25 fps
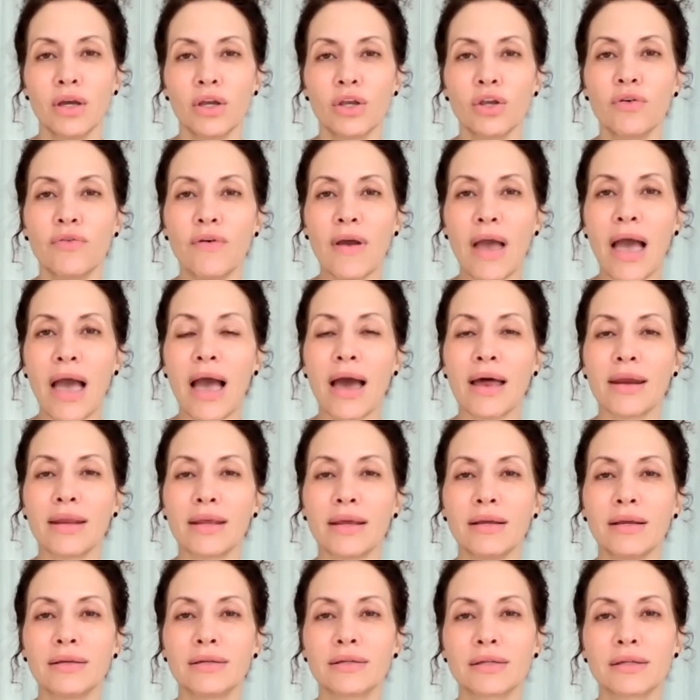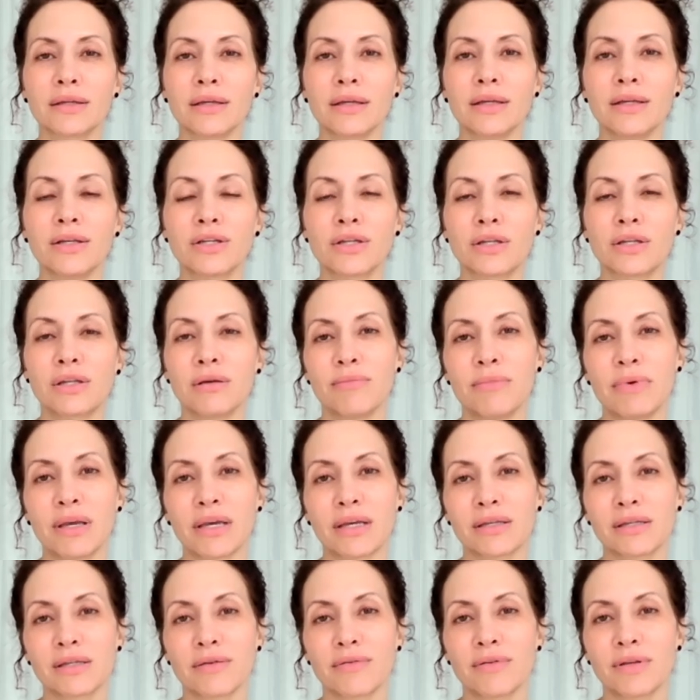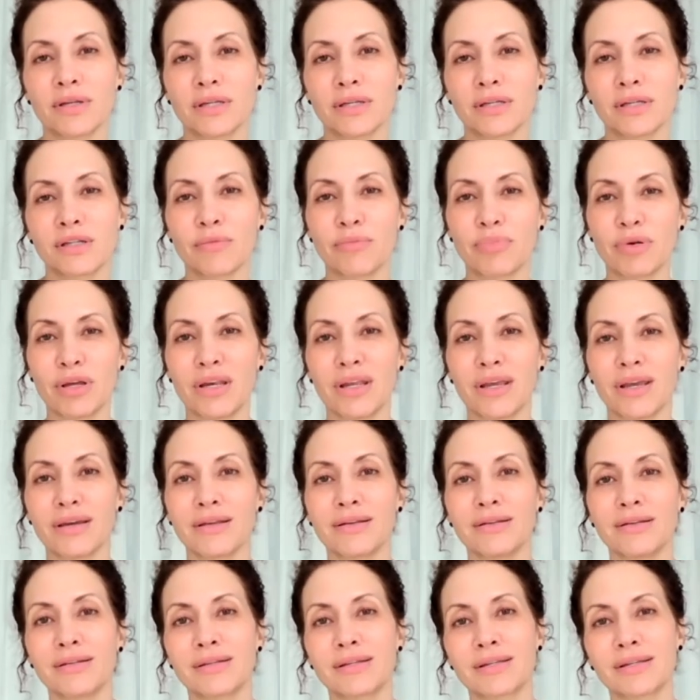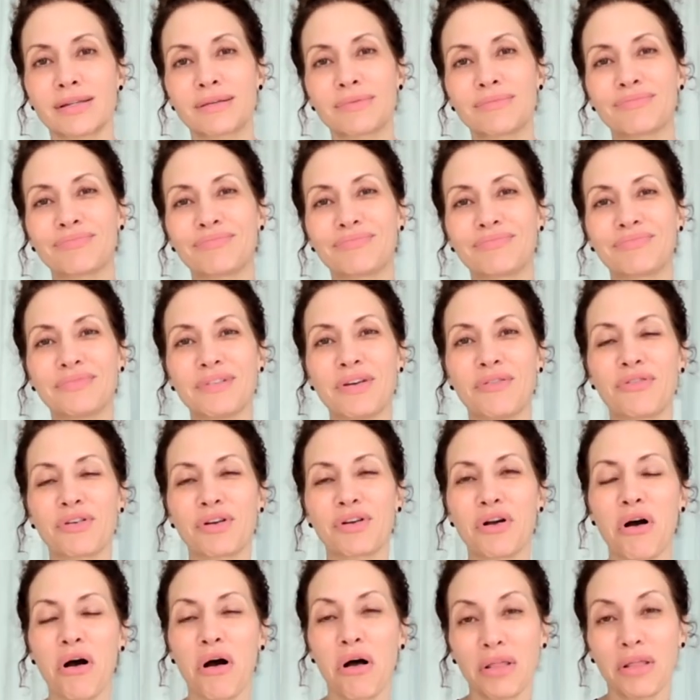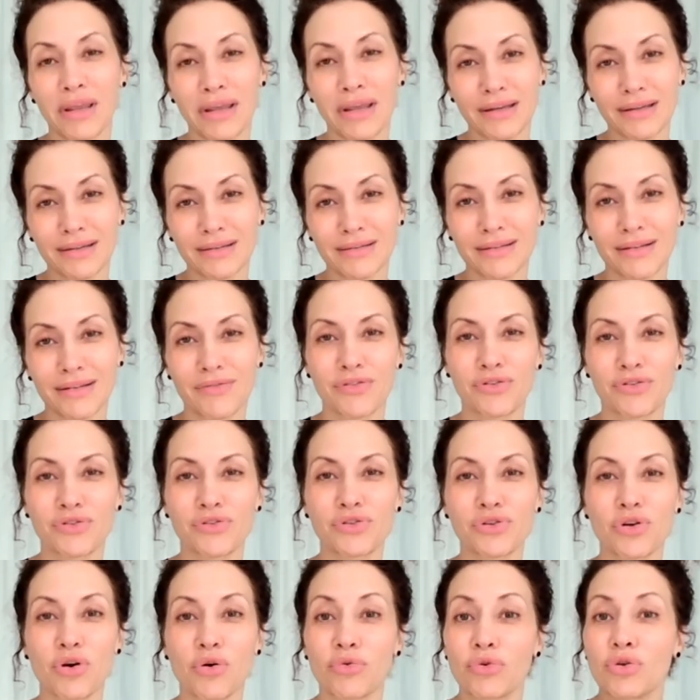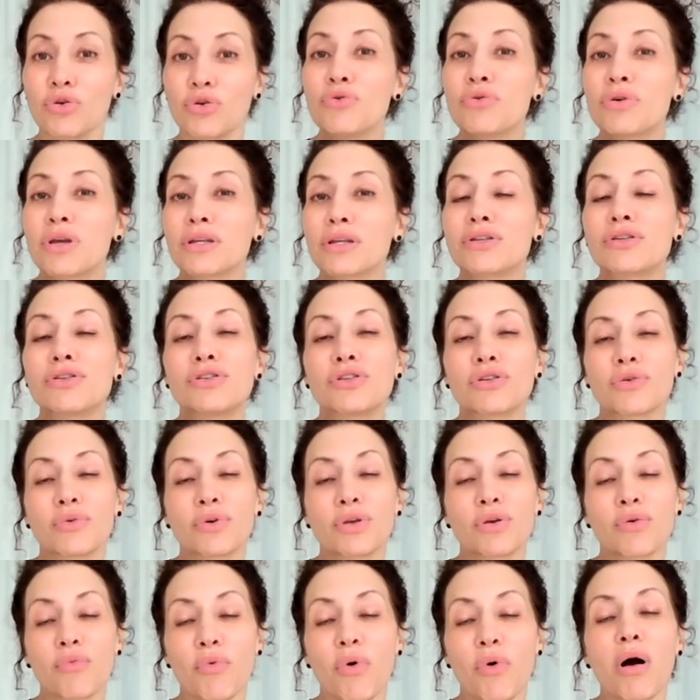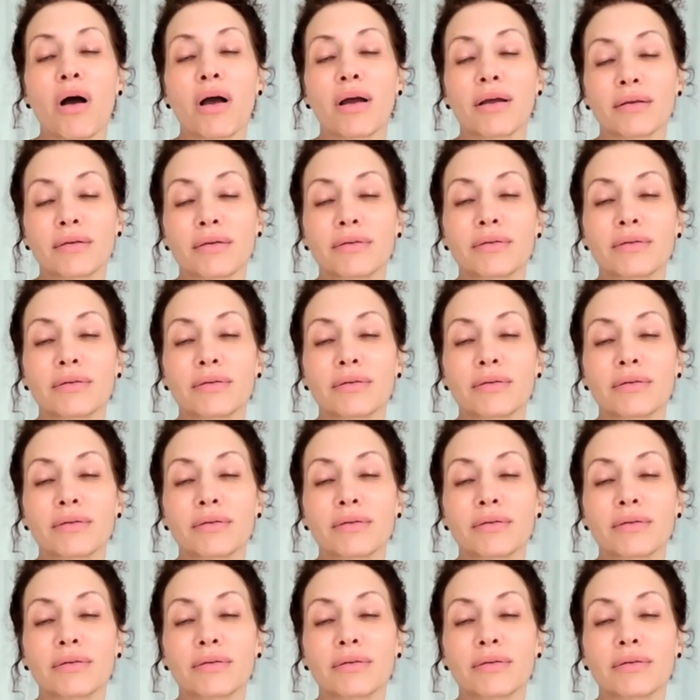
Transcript: You've added into the mix of the disobedience of the calling of your soul. You get to do what you want.